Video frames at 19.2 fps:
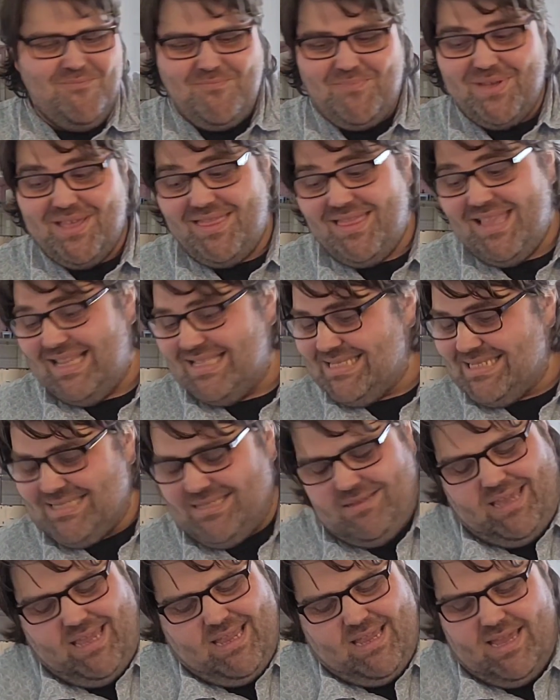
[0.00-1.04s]
But that's
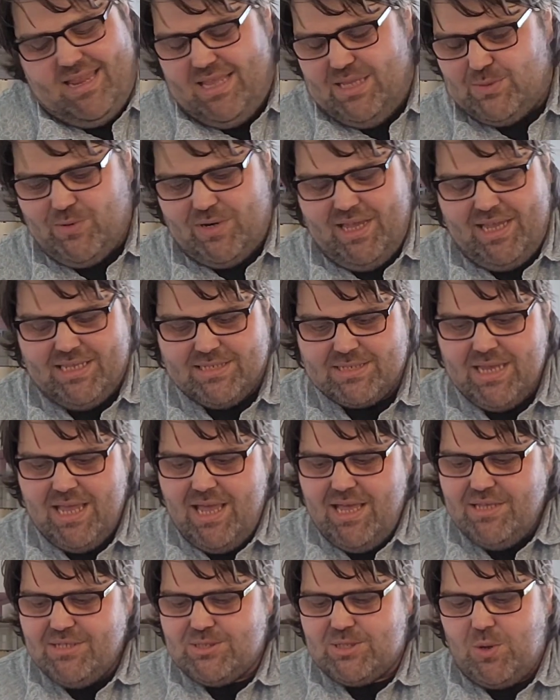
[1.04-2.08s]
it. It is what it is.
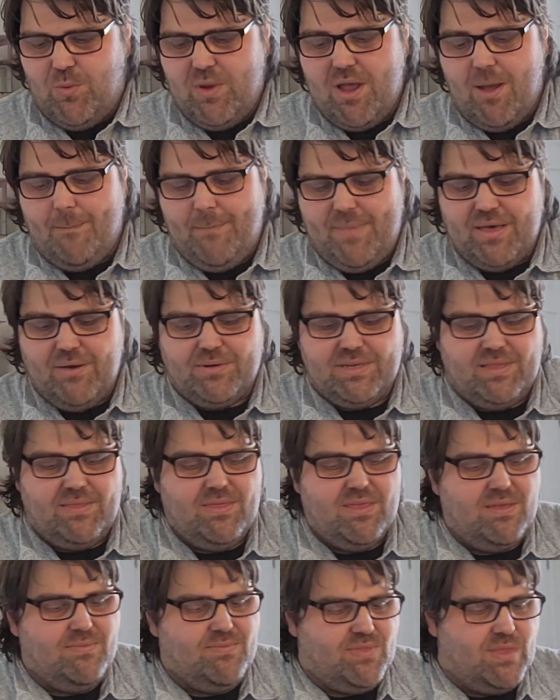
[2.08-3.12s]
So we are building
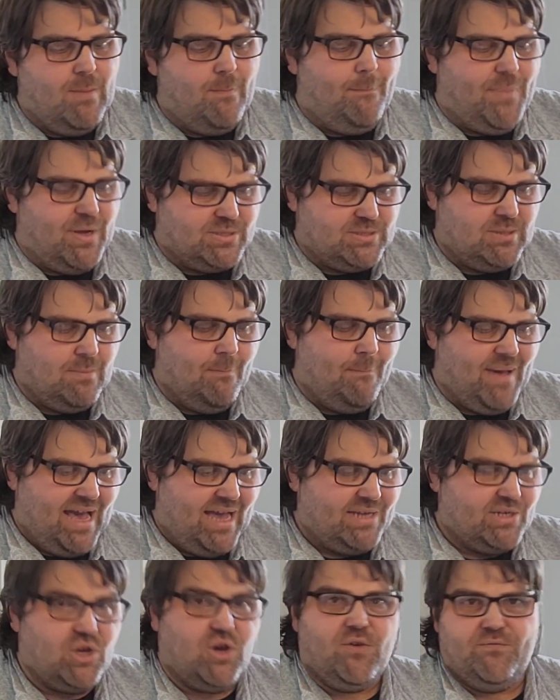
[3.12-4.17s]
the bottom
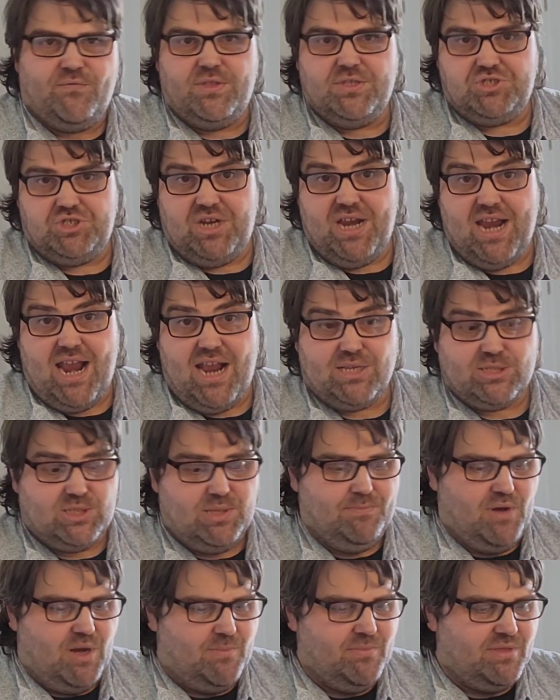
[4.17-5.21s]
pad of the chair. So
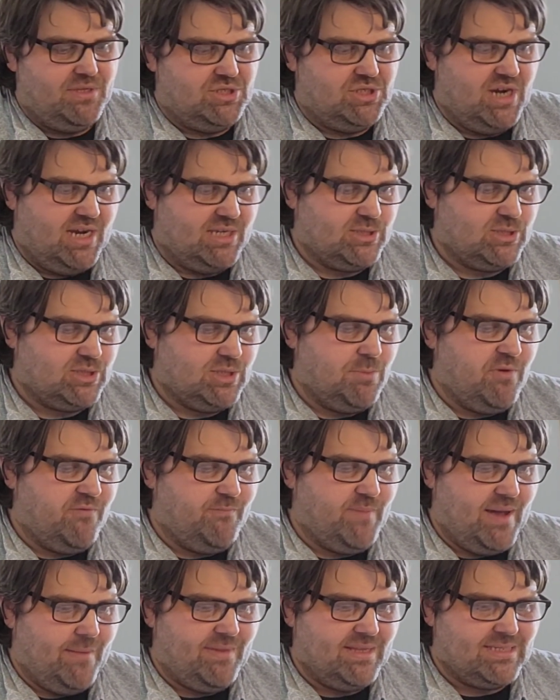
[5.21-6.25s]
the bottom of the chair, so somewhere for
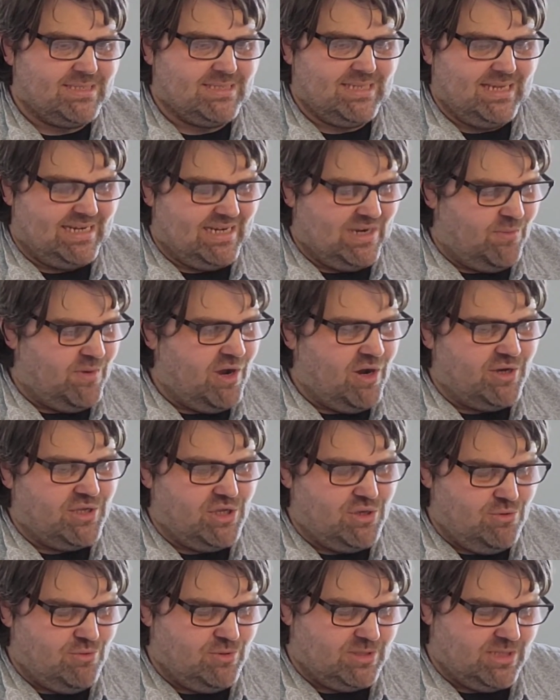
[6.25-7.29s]
Batman to sit. Now we are
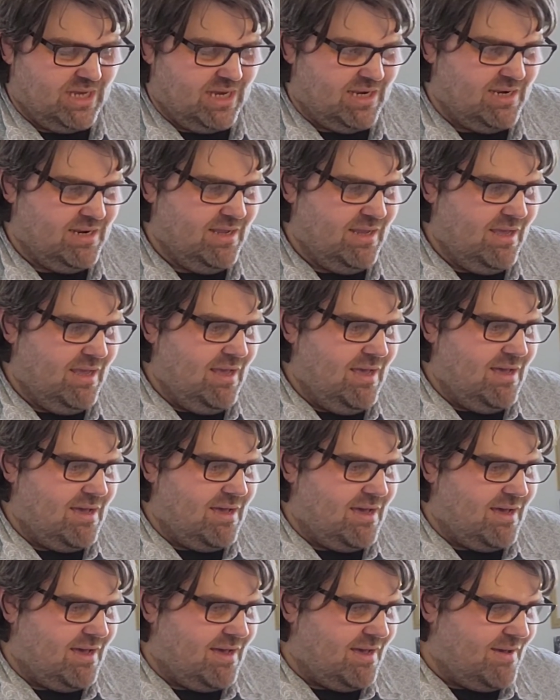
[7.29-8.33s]
using
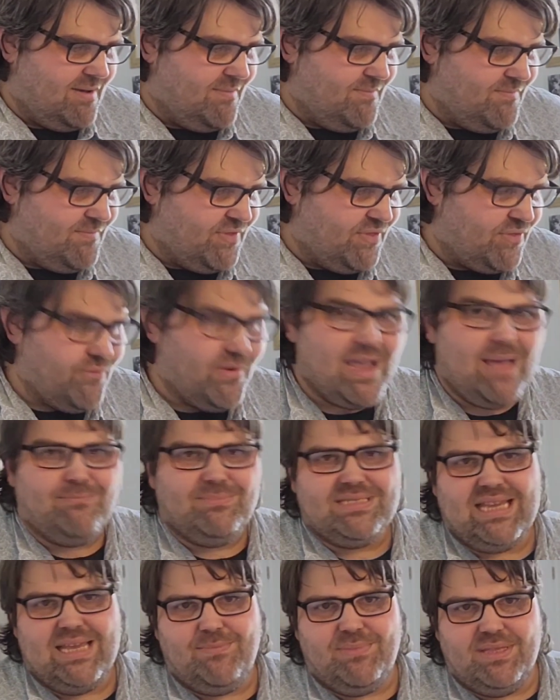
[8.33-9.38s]
3M
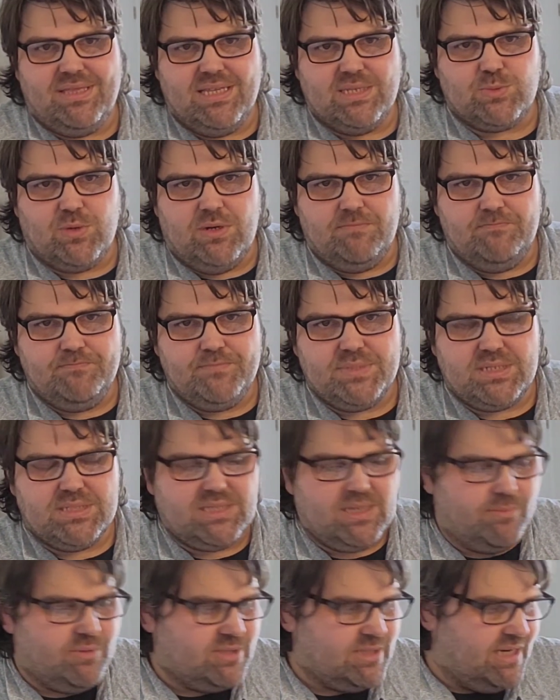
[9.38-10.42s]
tape in this one. So it's
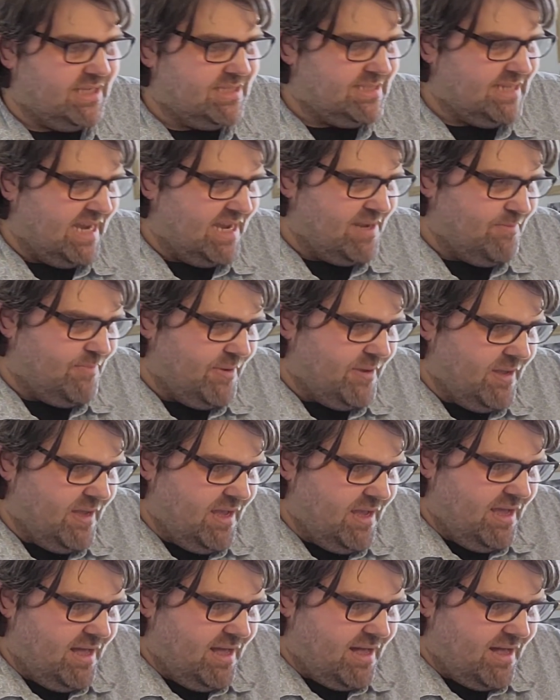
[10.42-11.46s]
double-sided tape,
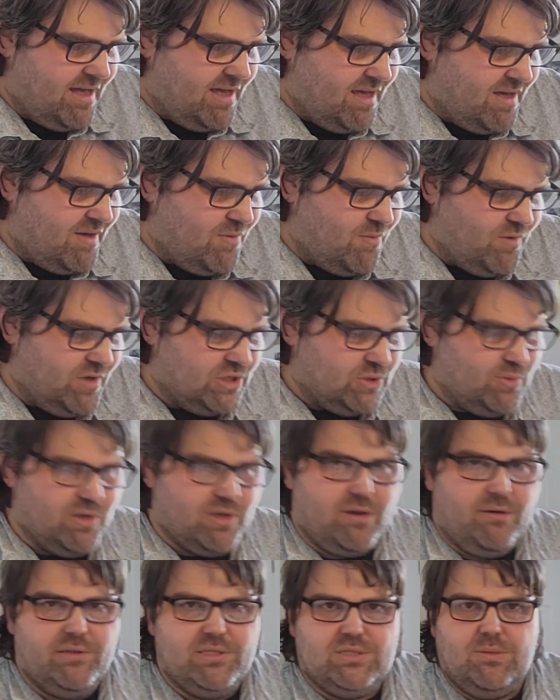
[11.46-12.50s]
which we're
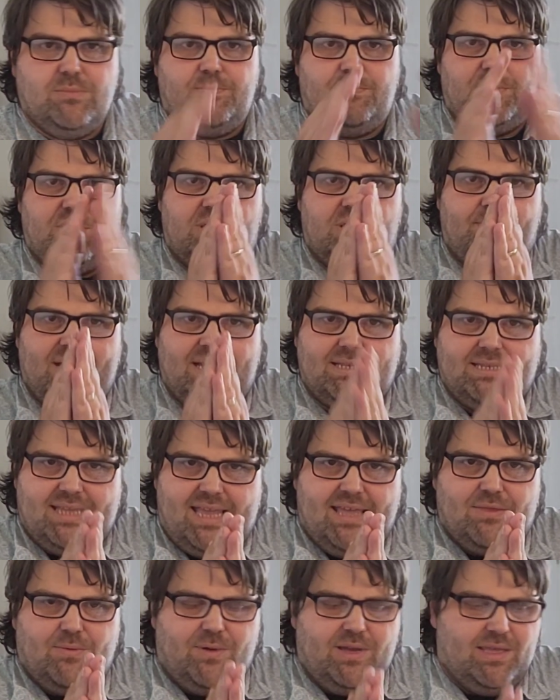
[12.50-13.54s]
going to put the pad
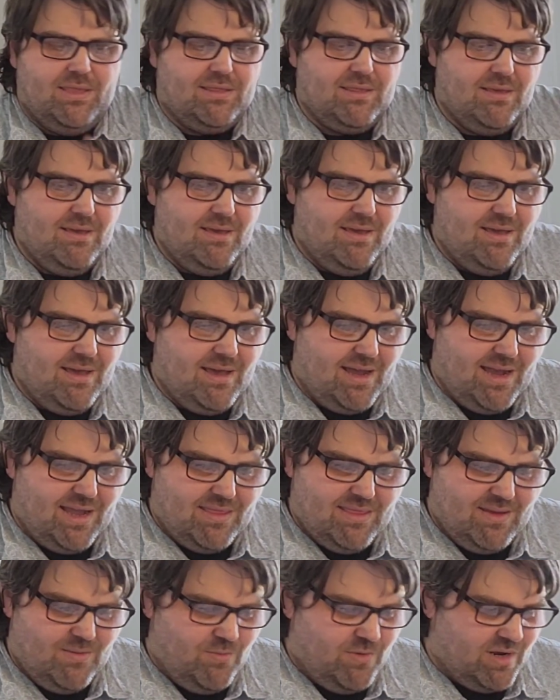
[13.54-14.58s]
together with,
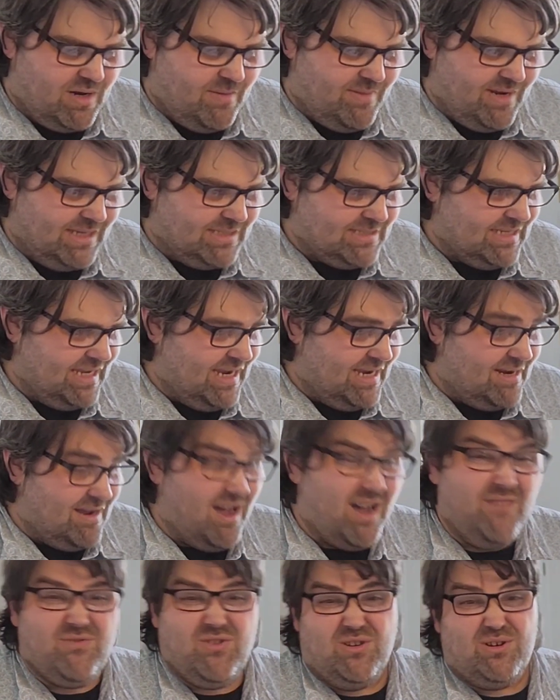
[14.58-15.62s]
and then we're going to place it in.
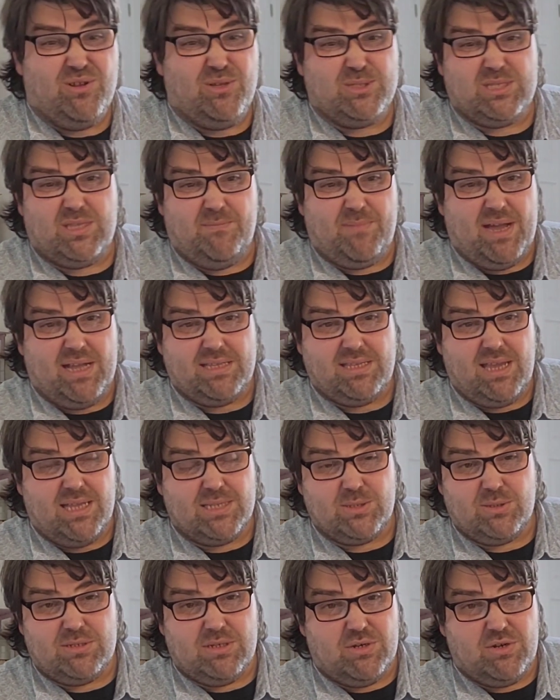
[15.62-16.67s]
I've not looked at the pad yet,
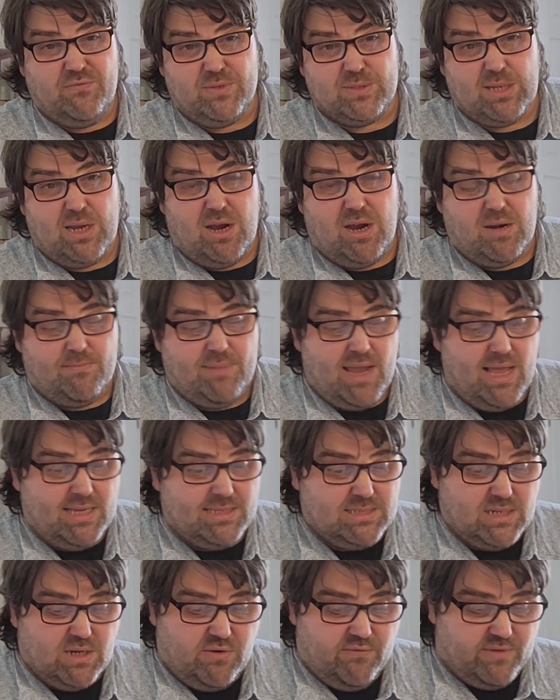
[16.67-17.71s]
so I don't know if it's hard
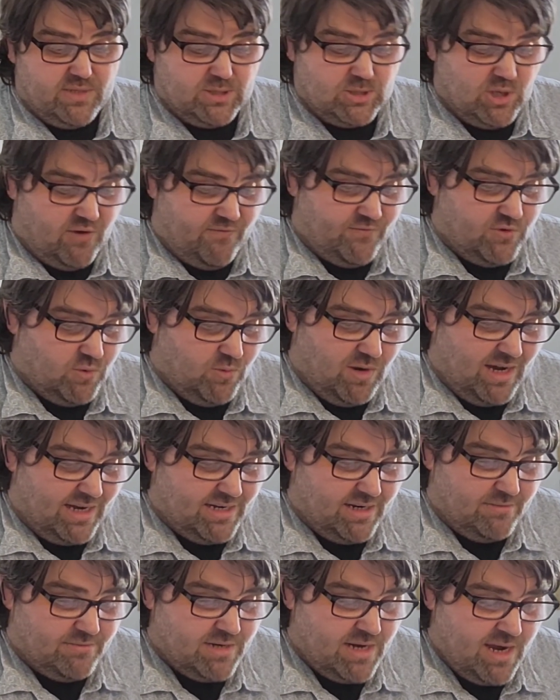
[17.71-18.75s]
plastic or if it's soft or what. I
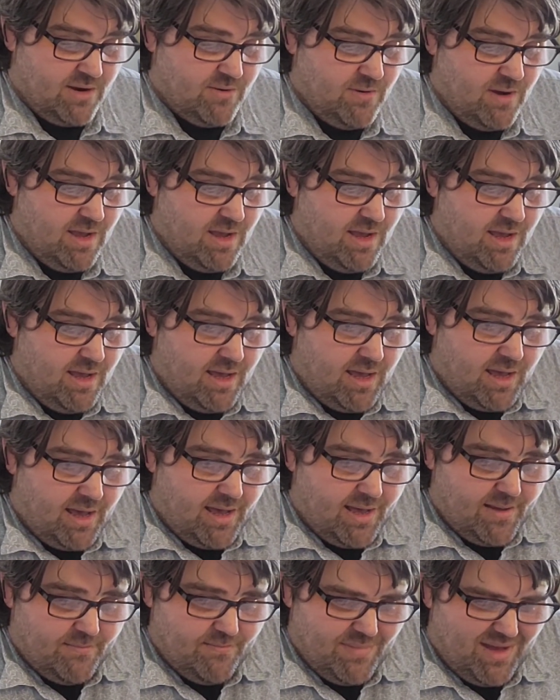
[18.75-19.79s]
don't know.
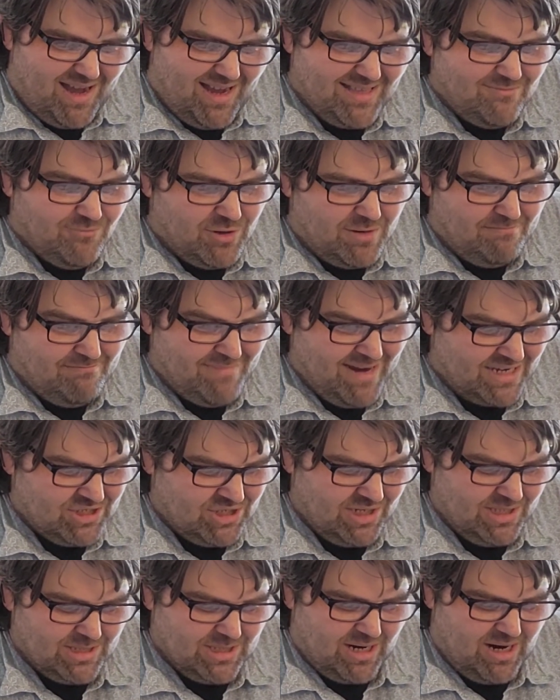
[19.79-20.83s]
I would
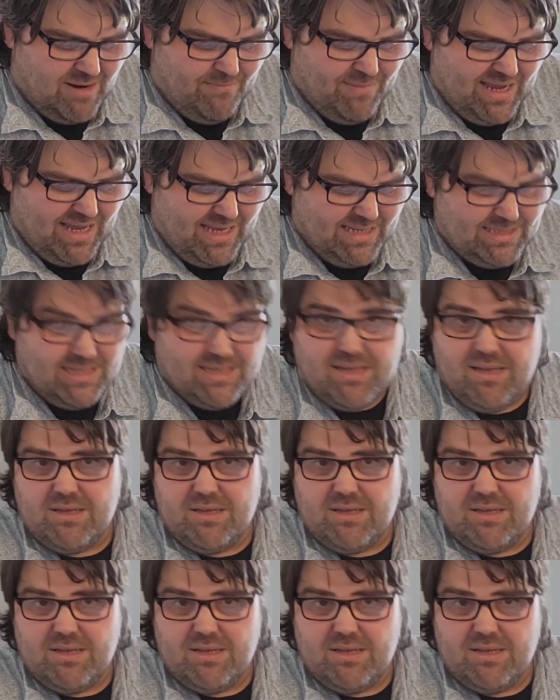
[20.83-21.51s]
imagine it's hard plastic.